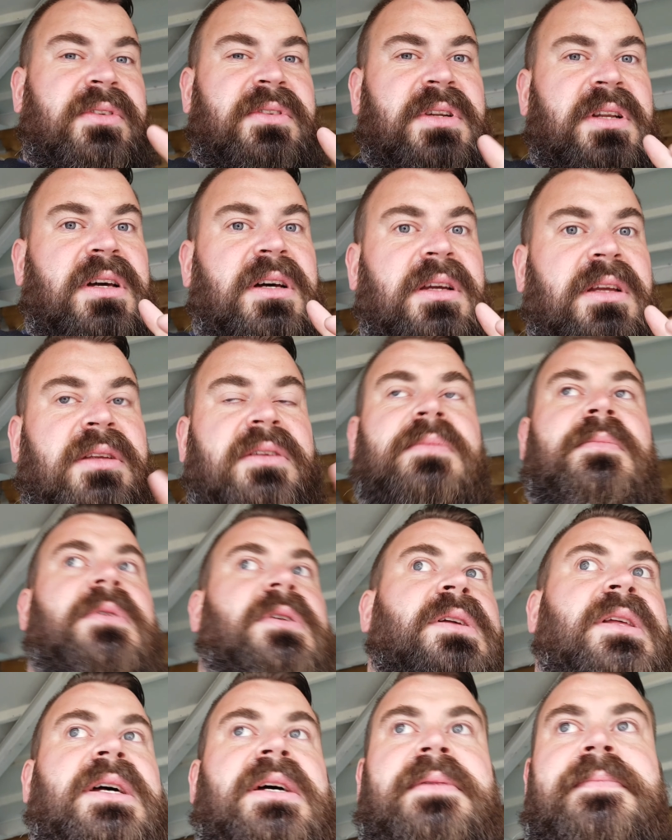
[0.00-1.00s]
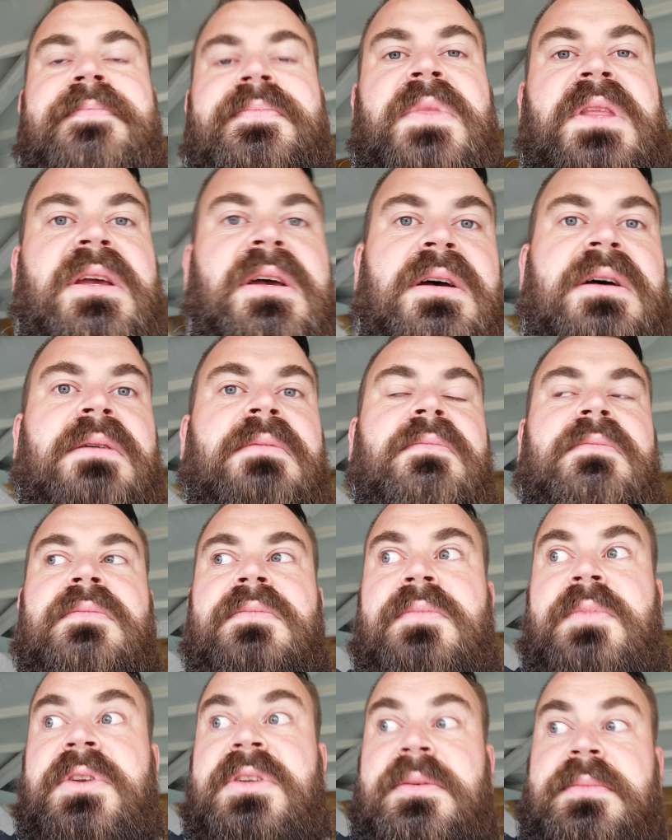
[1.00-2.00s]
of July, something like that.
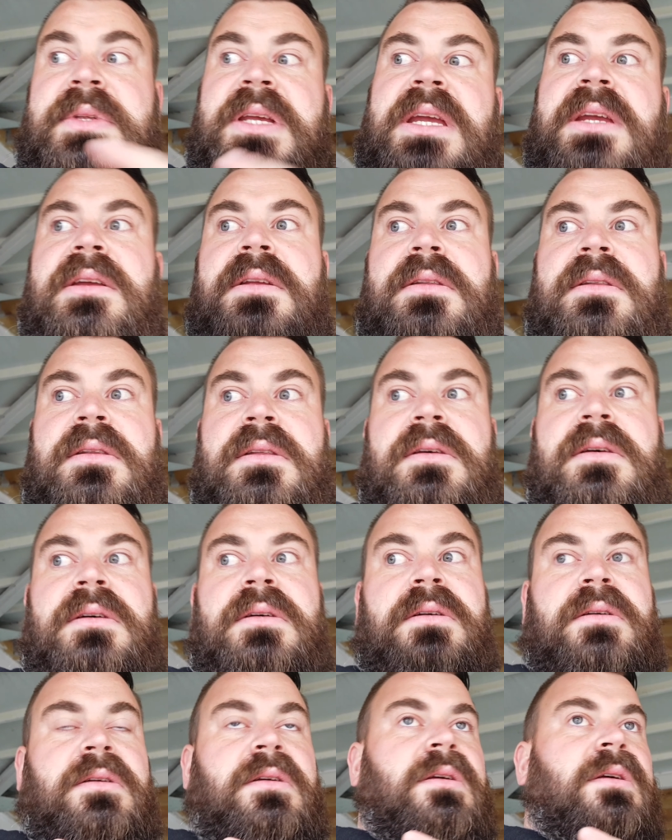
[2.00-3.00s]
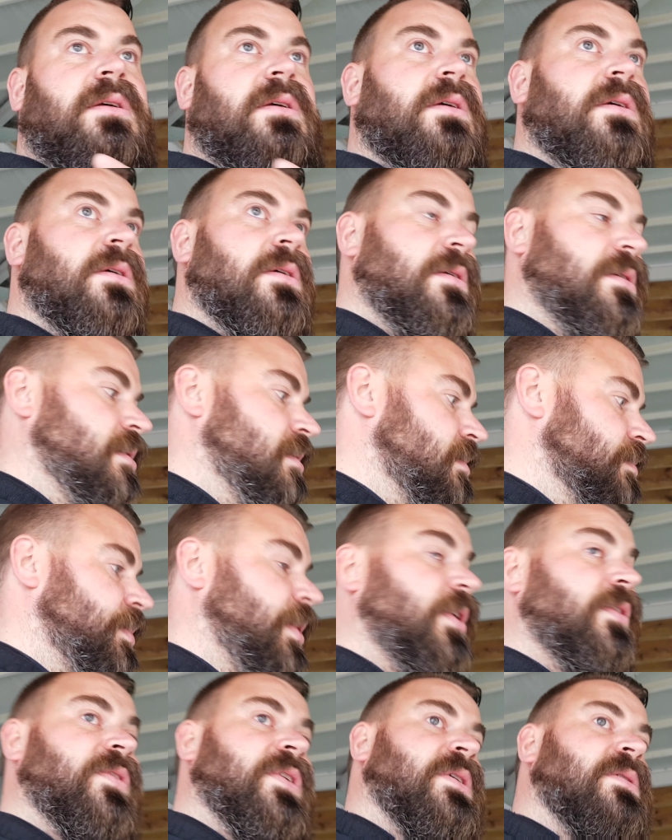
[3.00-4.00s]
Which I'm taking
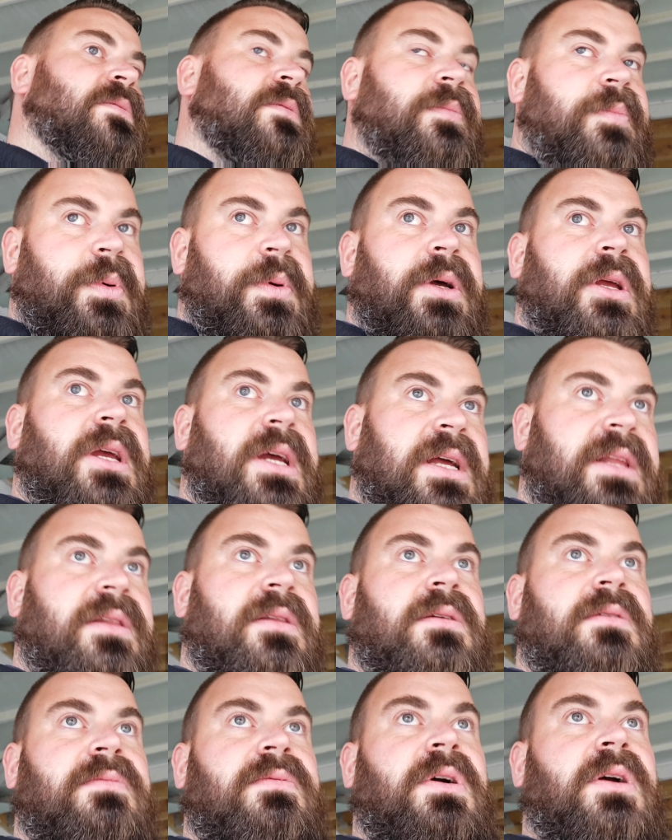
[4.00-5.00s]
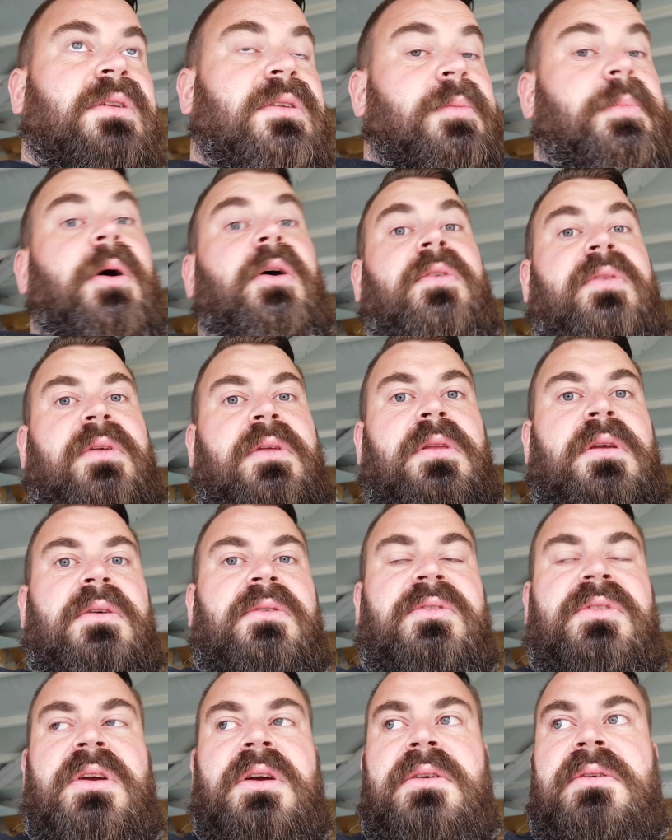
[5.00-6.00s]
both bike and the ruck to both of
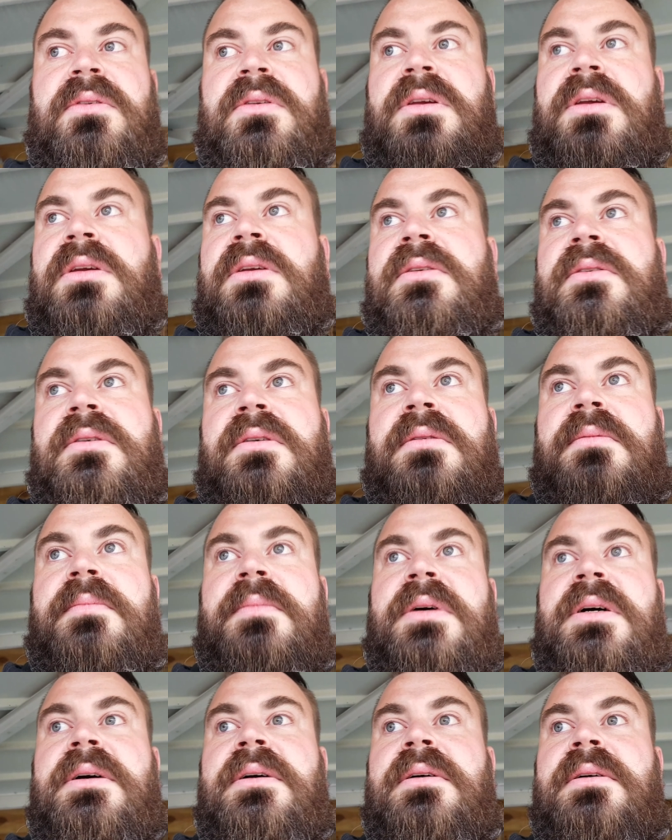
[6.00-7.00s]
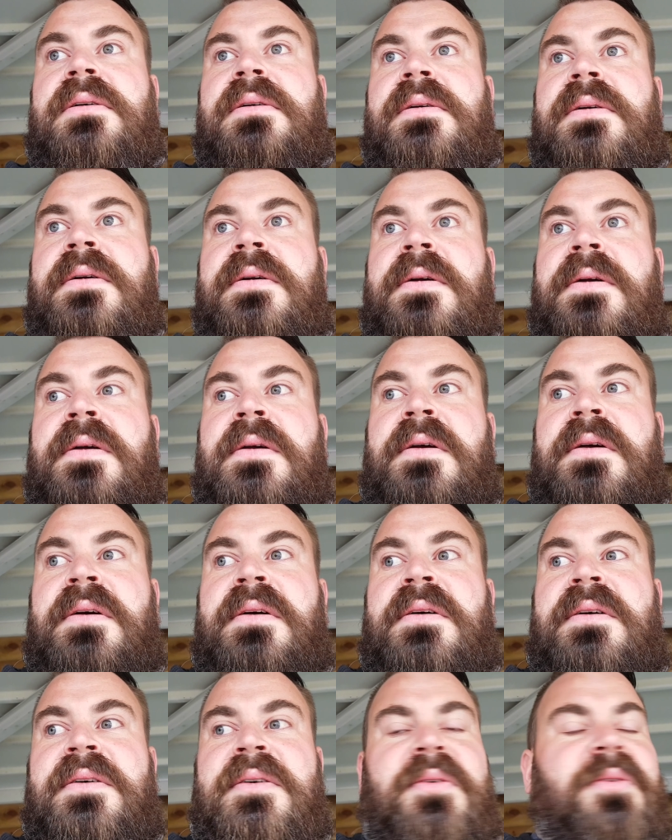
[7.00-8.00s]
those shows. So I'm
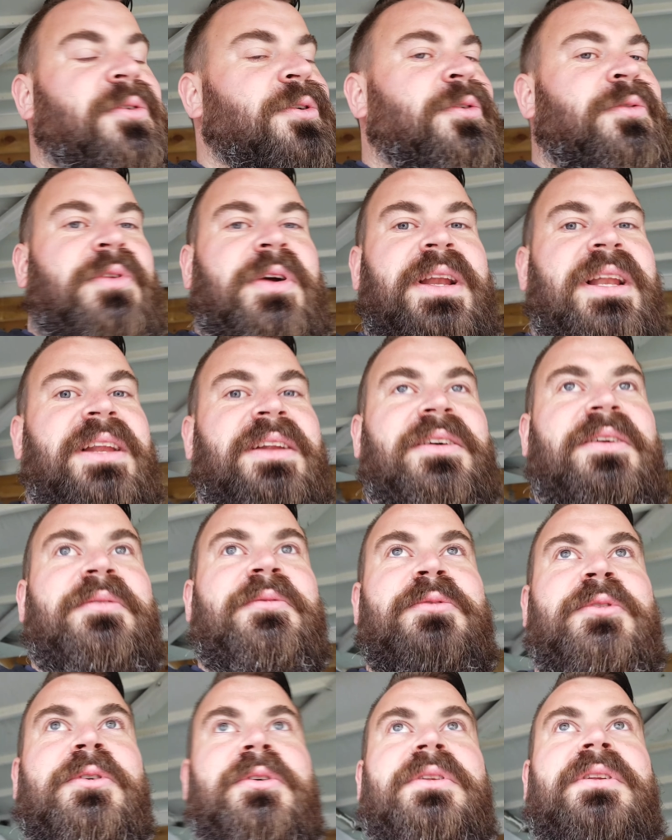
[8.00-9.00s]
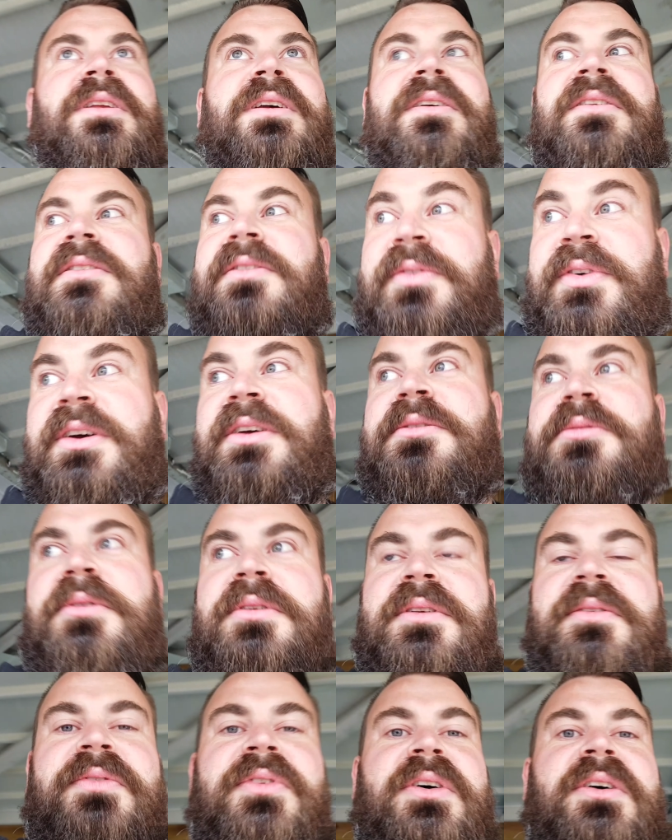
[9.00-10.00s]
really looking forward to those. The first
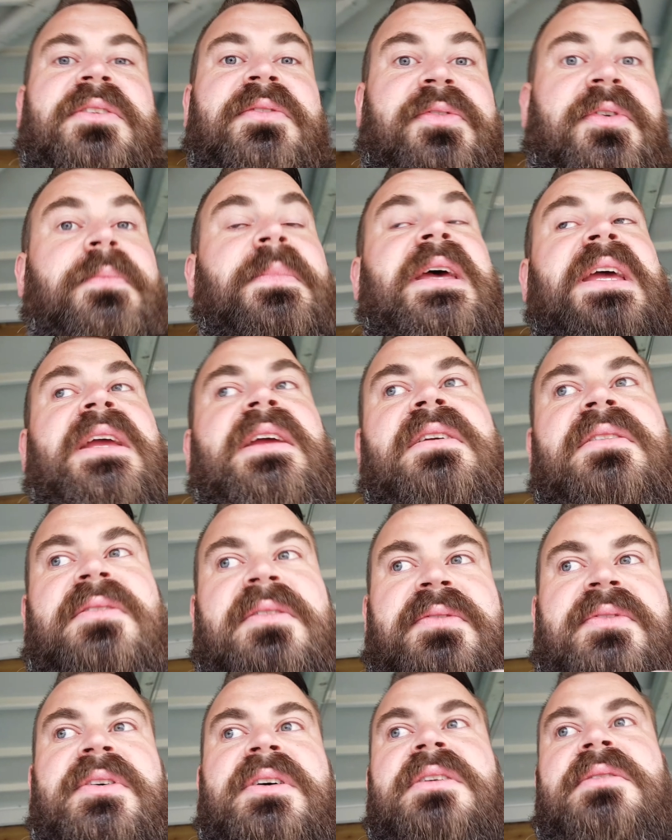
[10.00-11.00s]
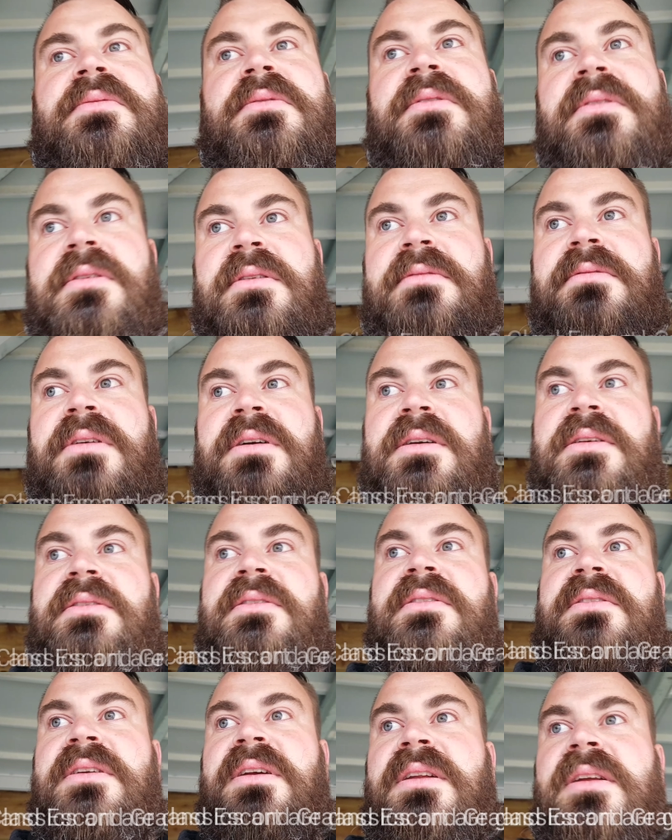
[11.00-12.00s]
one, for me, it's the first one that the
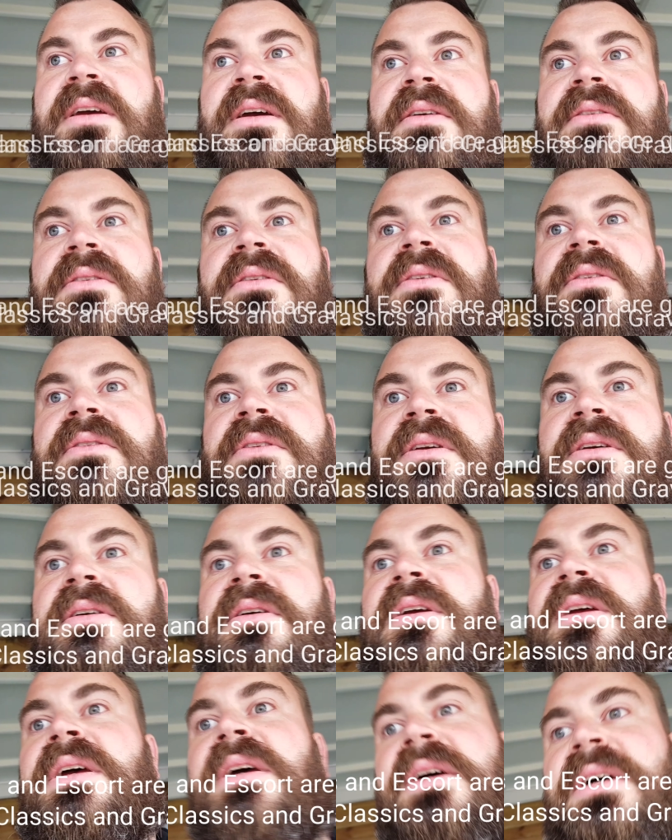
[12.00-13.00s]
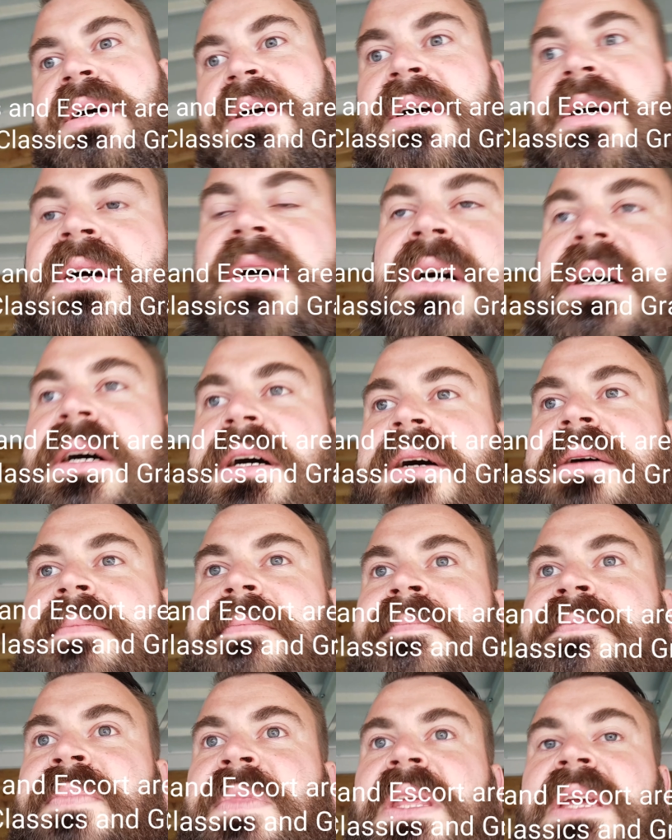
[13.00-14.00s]
Ruckus is going to go to, so
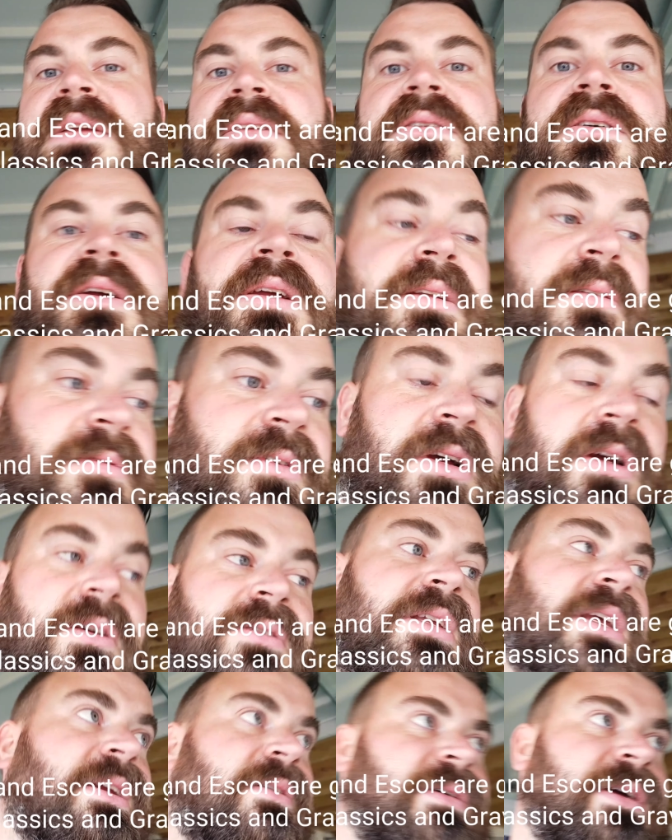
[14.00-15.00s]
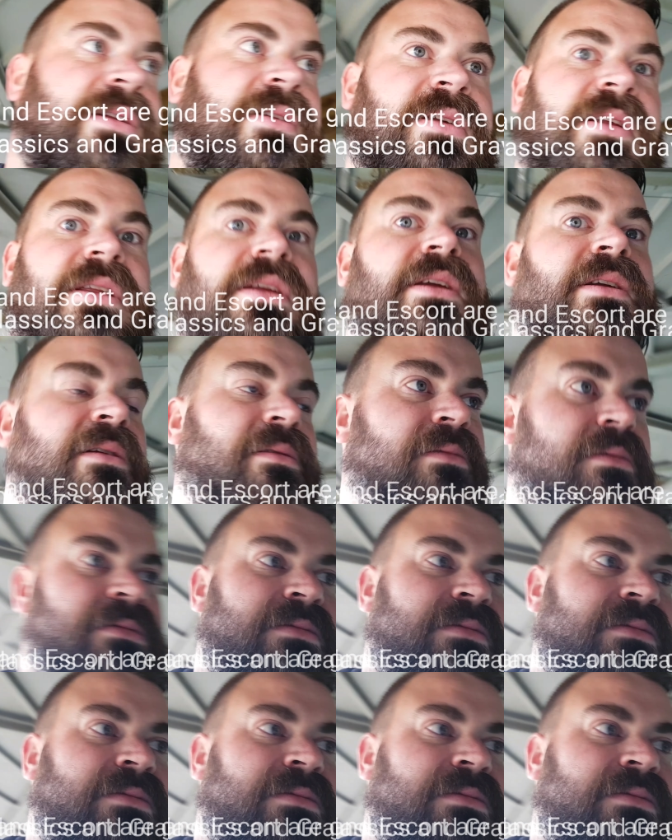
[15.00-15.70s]
exciting. Right, I'll take you around to the